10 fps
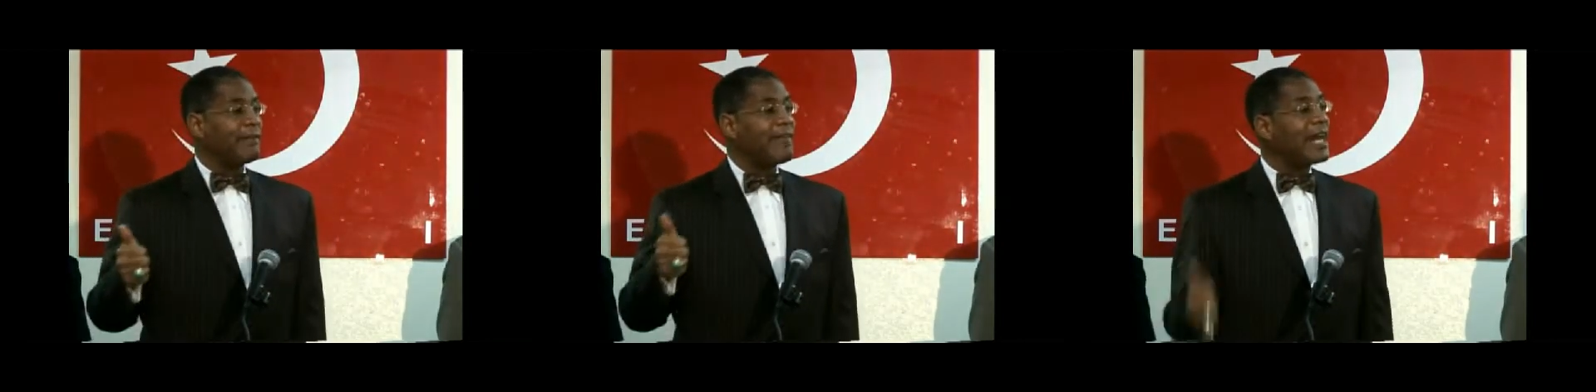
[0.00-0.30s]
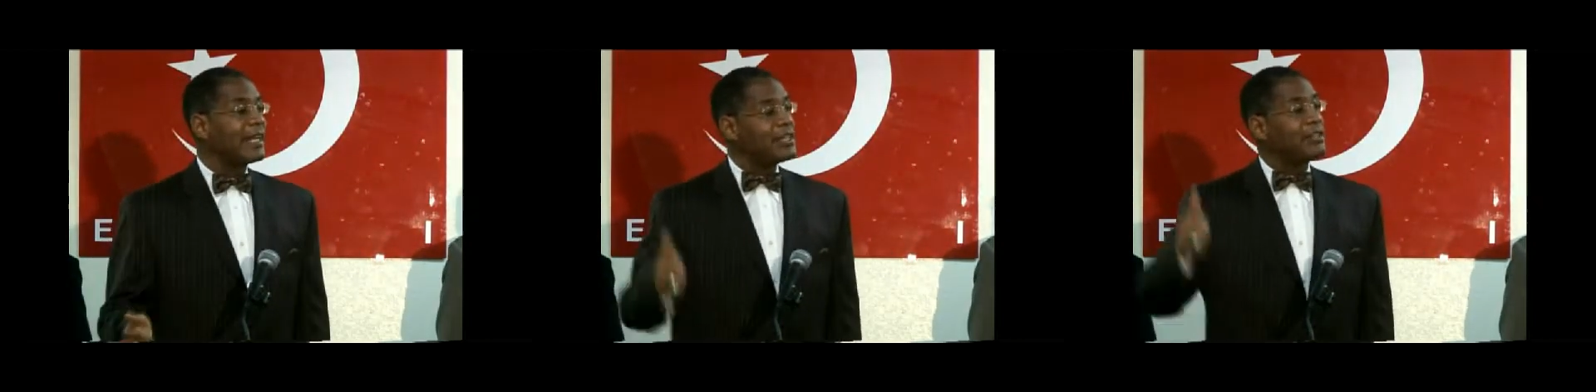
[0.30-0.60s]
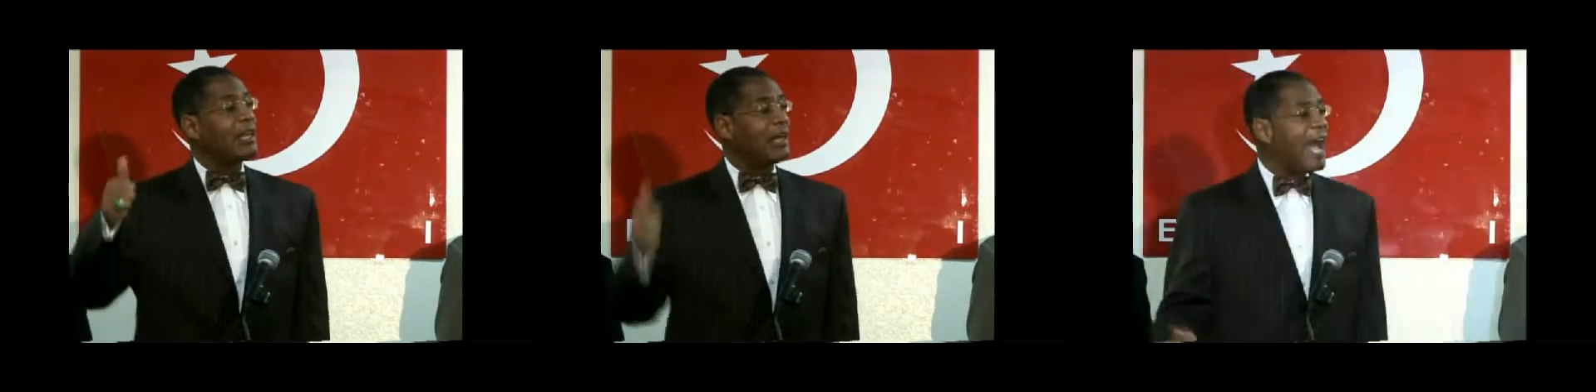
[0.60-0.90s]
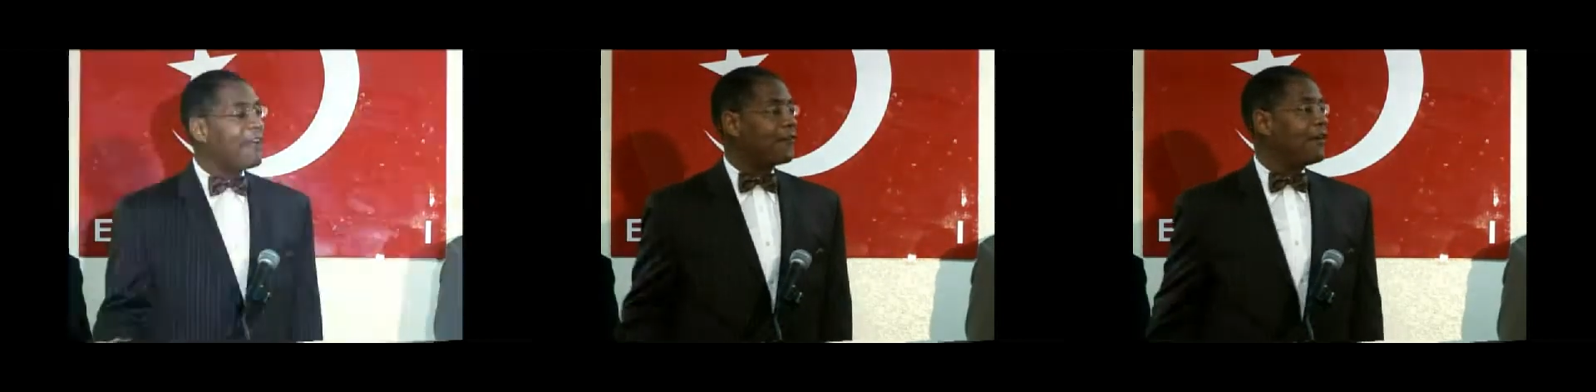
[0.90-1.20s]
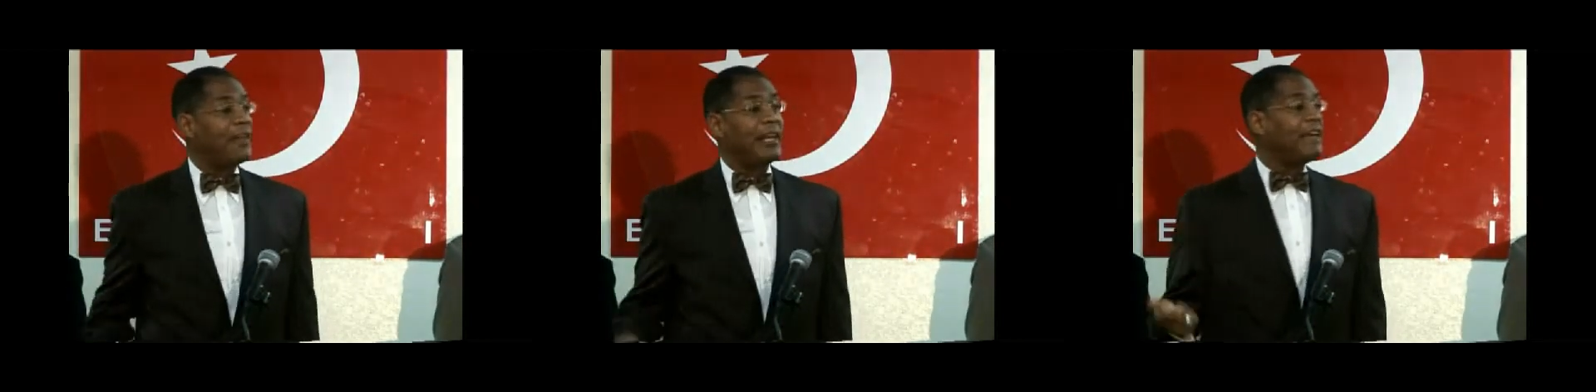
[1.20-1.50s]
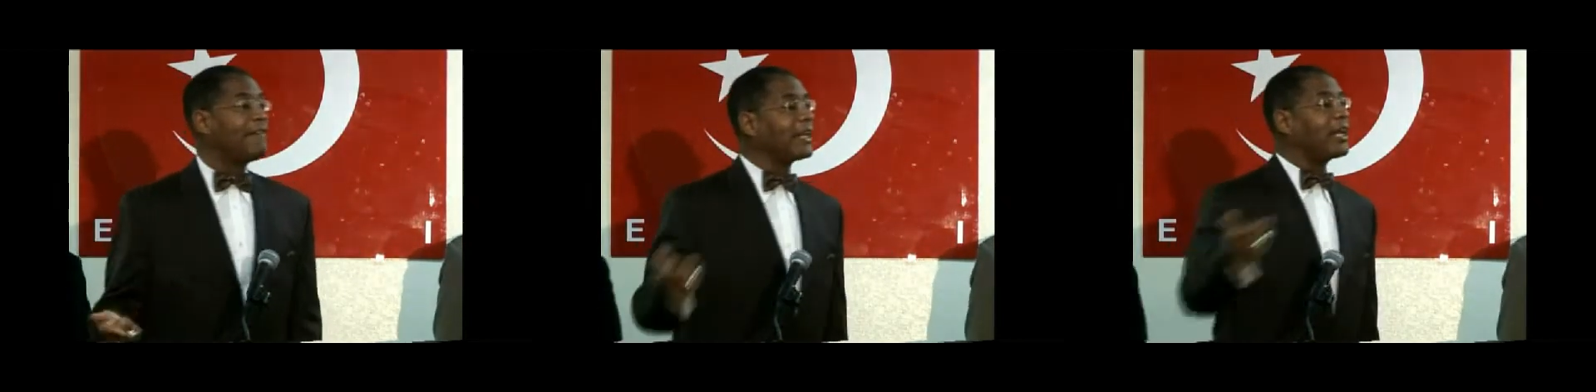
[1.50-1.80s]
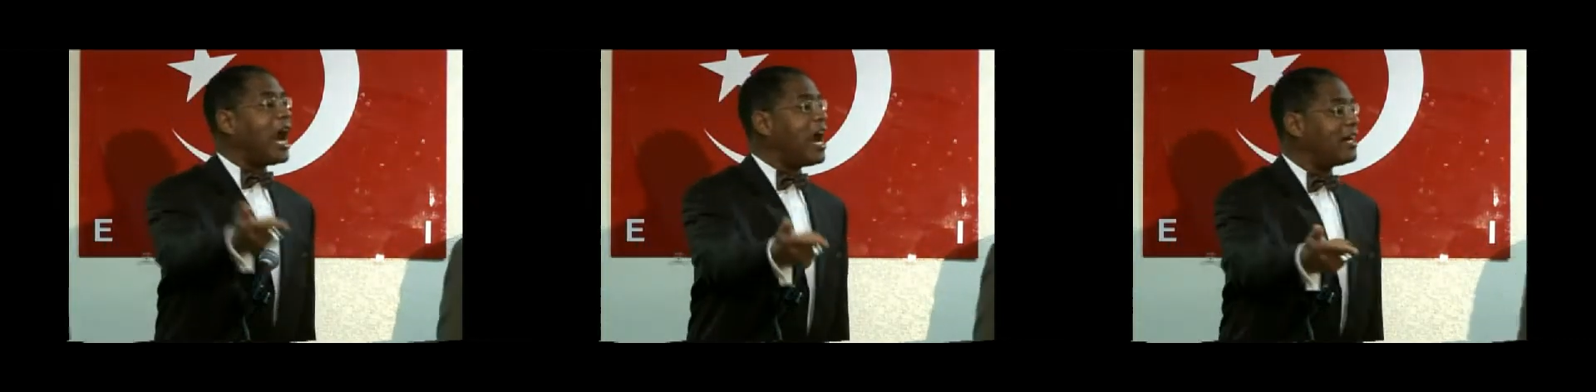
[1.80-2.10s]
and that is the life of the
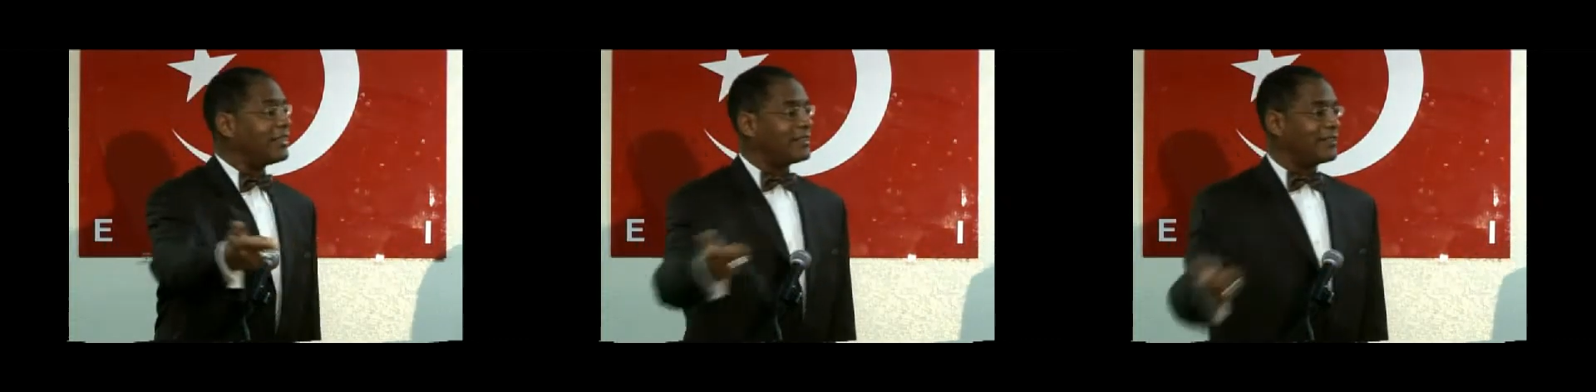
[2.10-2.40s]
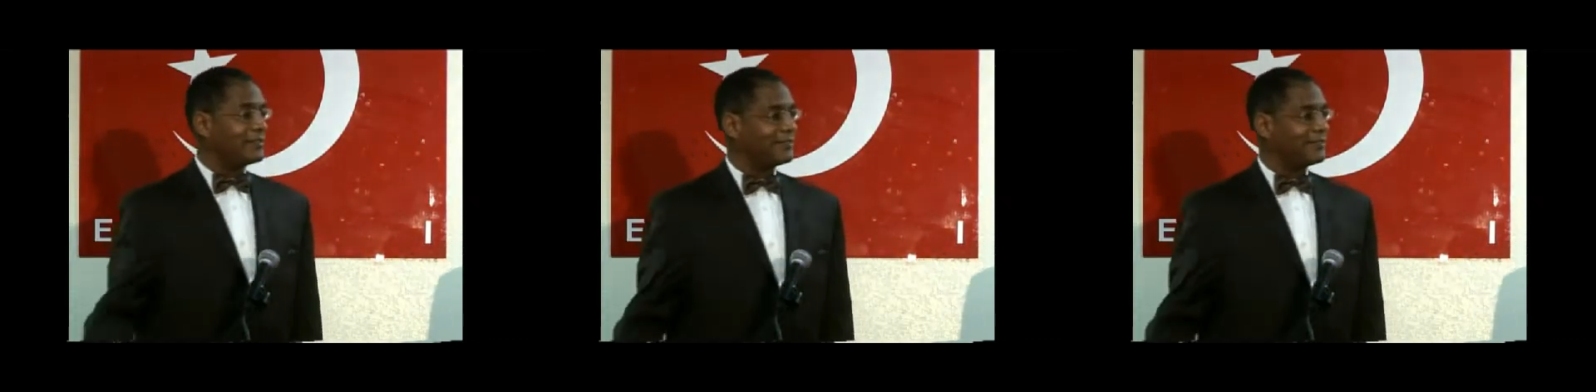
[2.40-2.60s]
living God.